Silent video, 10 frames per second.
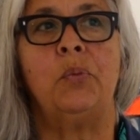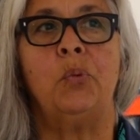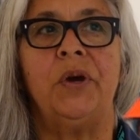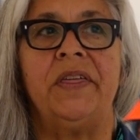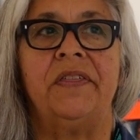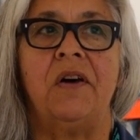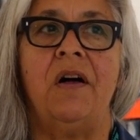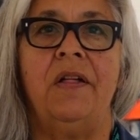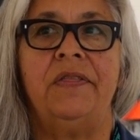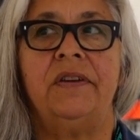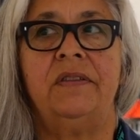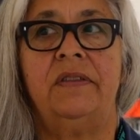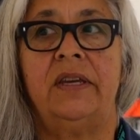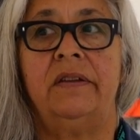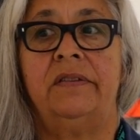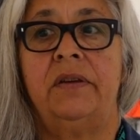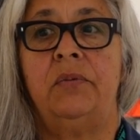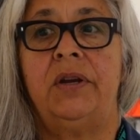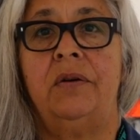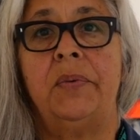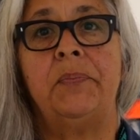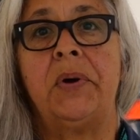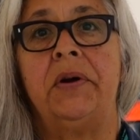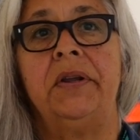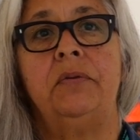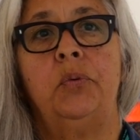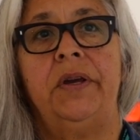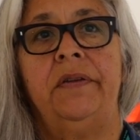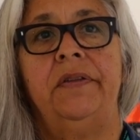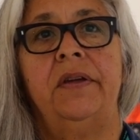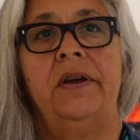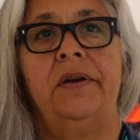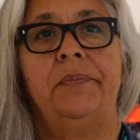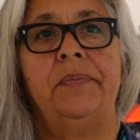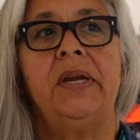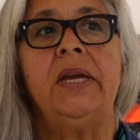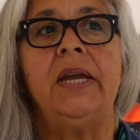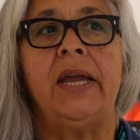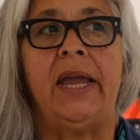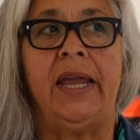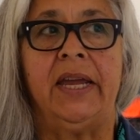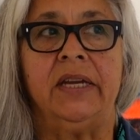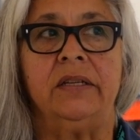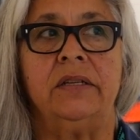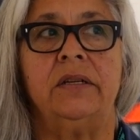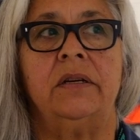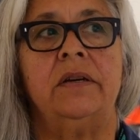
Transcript: with all the things that we are bombarded with um, and